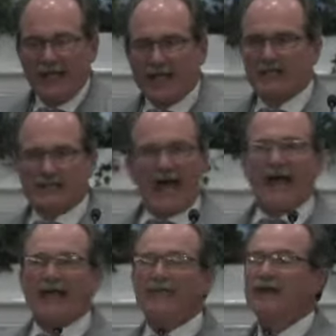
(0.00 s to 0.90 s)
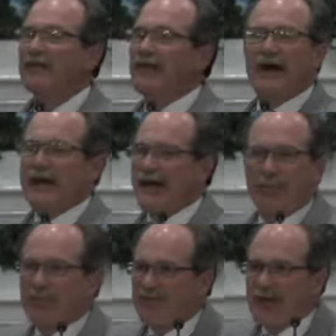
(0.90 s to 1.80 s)
is saved that doesn't have
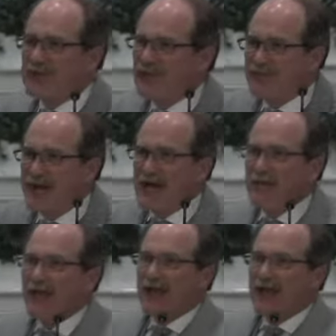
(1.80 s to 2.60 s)
a profession of faith.